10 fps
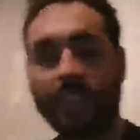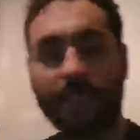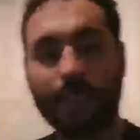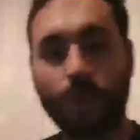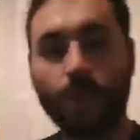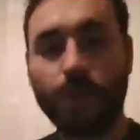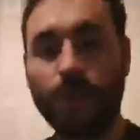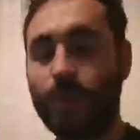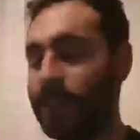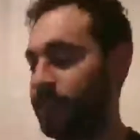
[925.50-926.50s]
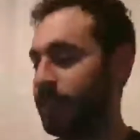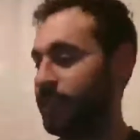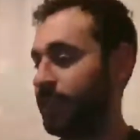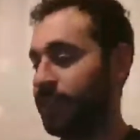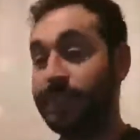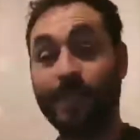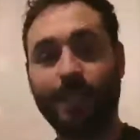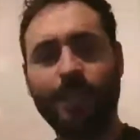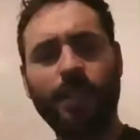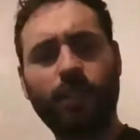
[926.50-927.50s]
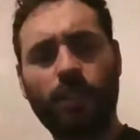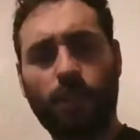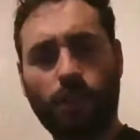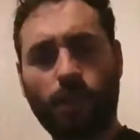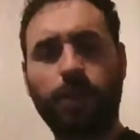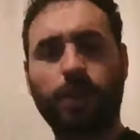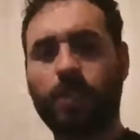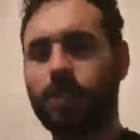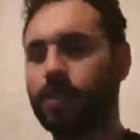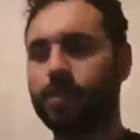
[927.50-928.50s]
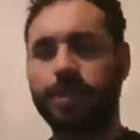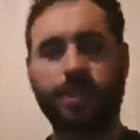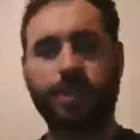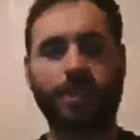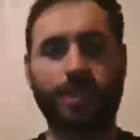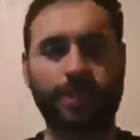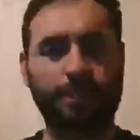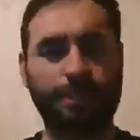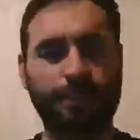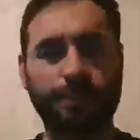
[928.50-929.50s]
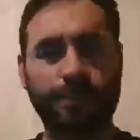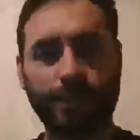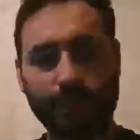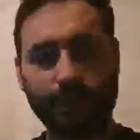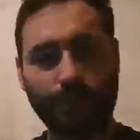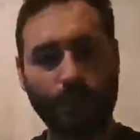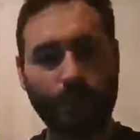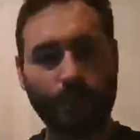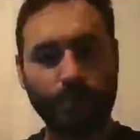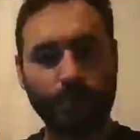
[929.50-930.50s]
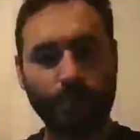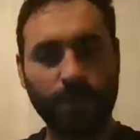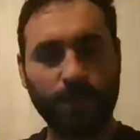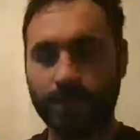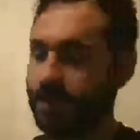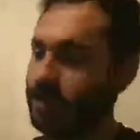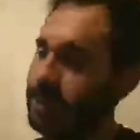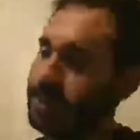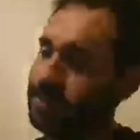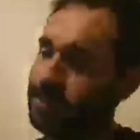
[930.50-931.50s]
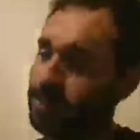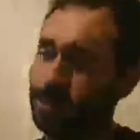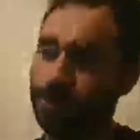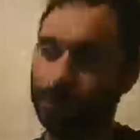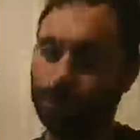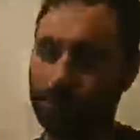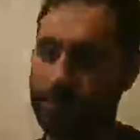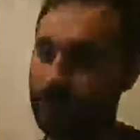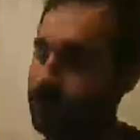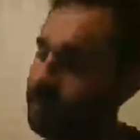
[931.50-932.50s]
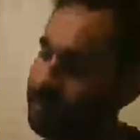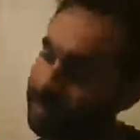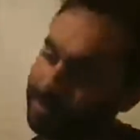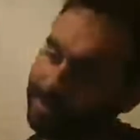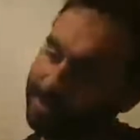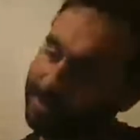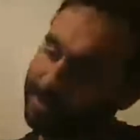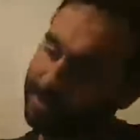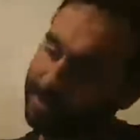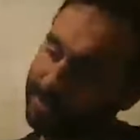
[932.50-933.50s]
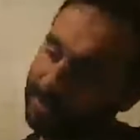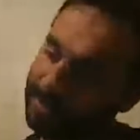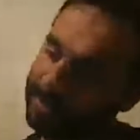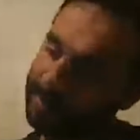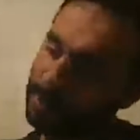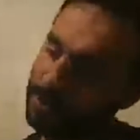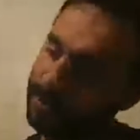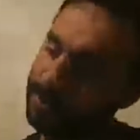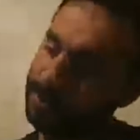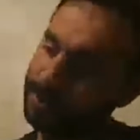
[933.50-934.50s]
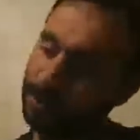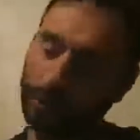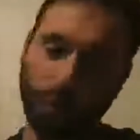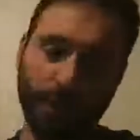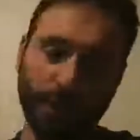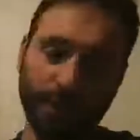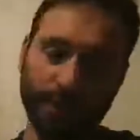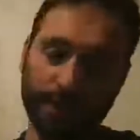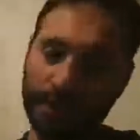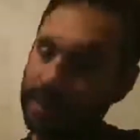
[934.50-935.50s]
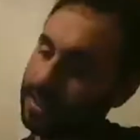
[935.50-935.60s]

So you guys can see this is top notch, like what? So, so as you guys can understand, this is the original torque line,